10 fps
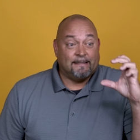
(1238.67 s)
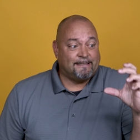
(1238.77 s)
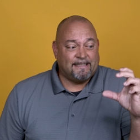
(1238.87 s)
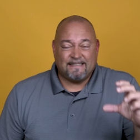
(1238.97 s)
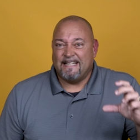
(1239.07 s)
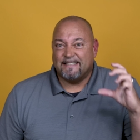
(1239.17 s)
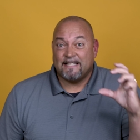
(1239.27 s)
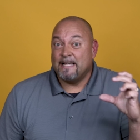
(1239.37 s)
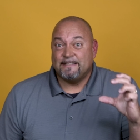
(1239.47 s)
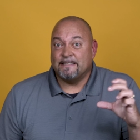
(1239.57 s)
16,
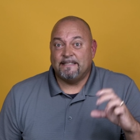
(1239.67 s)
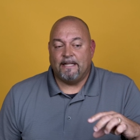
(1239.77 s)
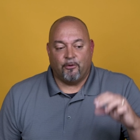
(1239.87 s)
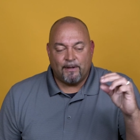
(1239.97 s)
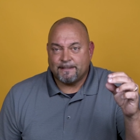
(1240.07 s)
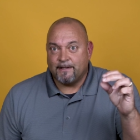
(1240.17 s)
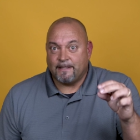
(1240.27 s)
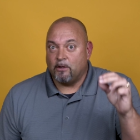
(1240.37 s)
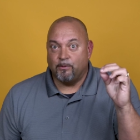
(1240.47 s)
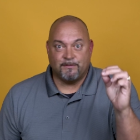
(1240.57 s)
size 16, the rest of the
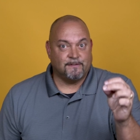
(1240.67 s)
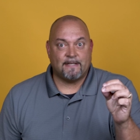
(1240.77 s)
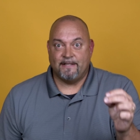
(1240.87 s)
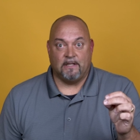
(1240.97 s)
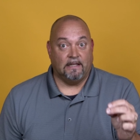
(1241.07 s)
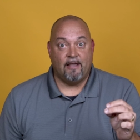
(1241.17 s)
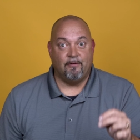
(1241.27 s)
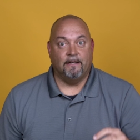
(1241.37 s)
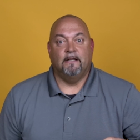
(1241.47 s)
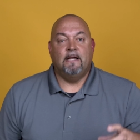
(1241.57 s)
thing was in size
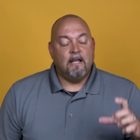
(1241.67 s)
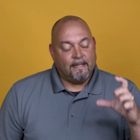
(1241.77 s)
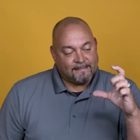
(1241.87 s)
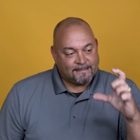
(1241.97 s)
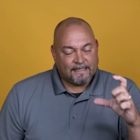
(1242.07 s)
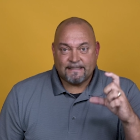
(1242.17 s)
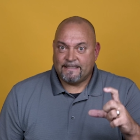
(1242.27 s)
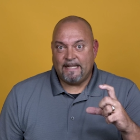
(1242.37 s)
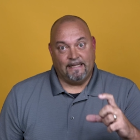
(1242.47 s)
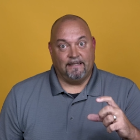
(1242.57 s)
11. In
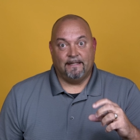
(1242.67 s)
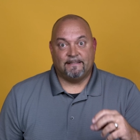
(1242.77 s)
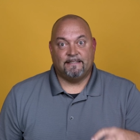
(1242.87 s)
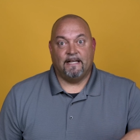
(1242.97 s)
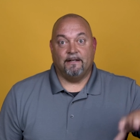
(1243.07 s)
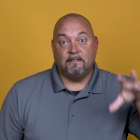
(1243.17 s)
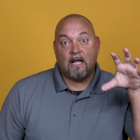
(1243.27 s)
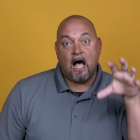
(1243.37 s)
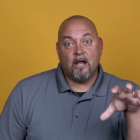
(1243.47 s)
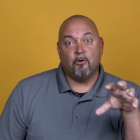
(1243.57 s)
16, it said,
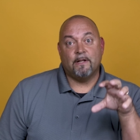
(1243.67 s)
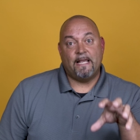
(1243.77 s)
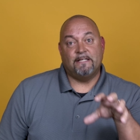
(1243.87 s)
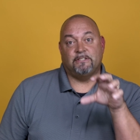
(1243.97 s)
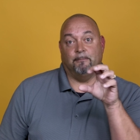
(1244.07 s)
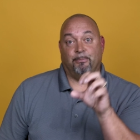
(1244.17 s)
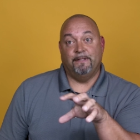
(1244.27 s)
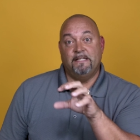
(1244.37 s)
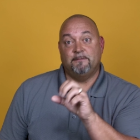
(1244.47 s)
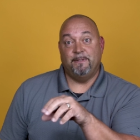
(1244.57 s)
Congregation,
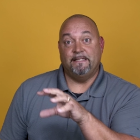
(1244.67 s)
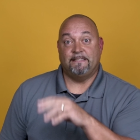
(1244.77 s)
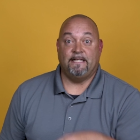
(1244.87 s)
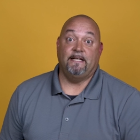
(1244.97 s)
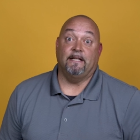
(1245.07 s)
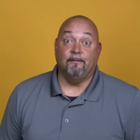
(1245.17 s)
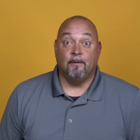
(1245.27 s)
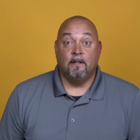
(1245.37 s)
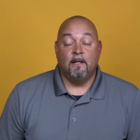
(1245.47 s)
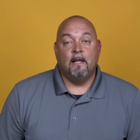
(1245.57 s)
please be seated.
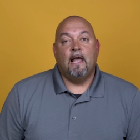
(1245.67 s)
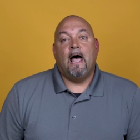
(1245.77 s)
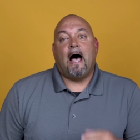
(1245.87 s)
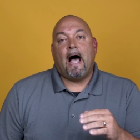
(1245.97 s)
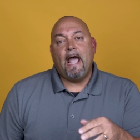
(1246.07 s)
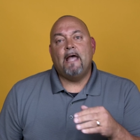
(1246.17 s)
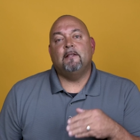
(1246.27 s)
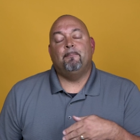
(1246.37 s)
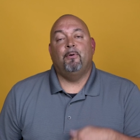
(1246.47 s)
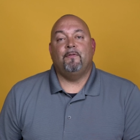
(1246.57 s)
I had
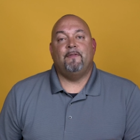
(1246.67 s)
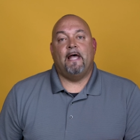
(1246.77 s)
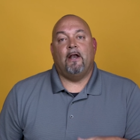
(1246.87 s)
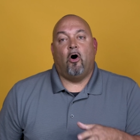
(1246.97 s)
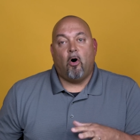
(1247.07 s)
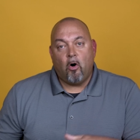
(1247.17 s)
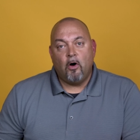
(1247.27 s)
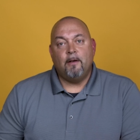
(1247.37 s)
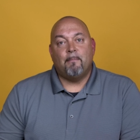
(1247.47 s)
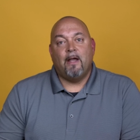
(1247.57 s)
to put that
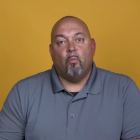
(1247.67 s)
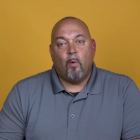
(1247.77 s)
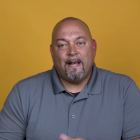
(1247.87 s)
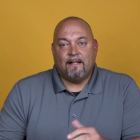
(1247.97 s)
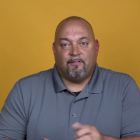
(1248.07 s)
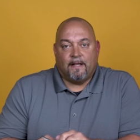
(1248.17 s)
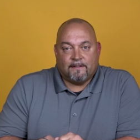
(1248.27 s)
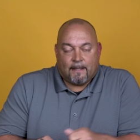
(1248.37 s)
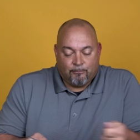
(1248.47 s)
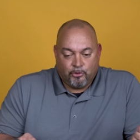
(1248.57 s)
on my wedding thing
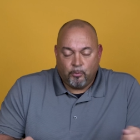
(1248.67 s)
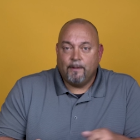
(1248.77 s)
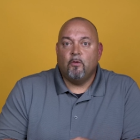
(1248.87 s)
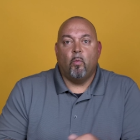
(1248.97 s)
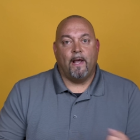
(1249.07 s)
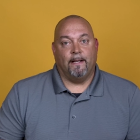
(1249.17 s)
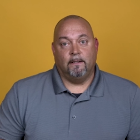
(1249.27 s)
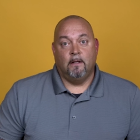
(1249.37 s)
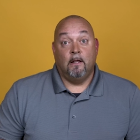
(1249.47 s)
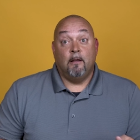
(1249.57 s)
as I'm doing the
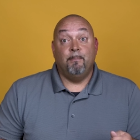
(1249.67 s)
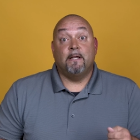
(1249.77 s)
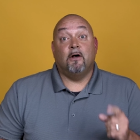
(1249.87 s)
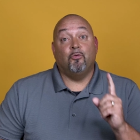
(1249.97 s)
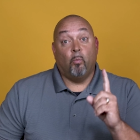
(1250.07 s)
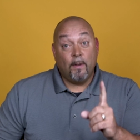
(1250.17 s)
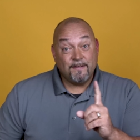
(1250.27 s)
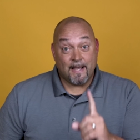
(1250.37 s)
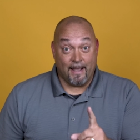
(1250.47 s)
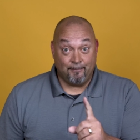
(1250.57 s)
wedding because one
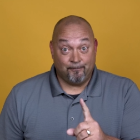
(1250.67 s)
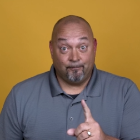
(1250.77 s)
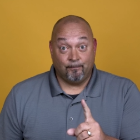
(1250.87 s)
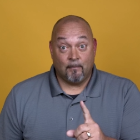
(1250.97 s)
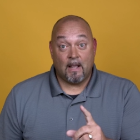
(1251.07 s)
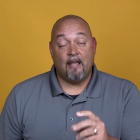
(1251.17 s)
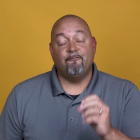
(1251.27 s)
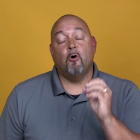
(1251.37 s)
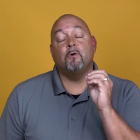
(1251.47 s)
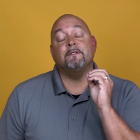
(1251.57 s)
time I
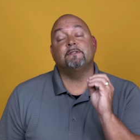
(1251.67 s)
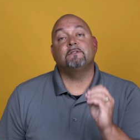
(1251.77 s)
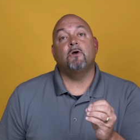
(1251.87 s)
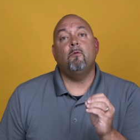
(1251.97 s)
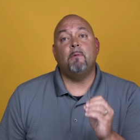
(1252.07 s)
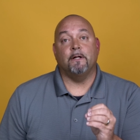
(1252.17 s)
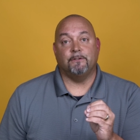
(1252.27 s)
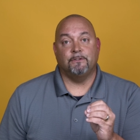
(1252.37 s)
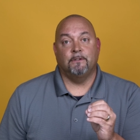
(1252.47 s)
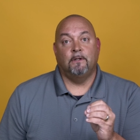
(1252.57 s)
focused so
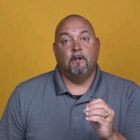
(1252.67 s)
much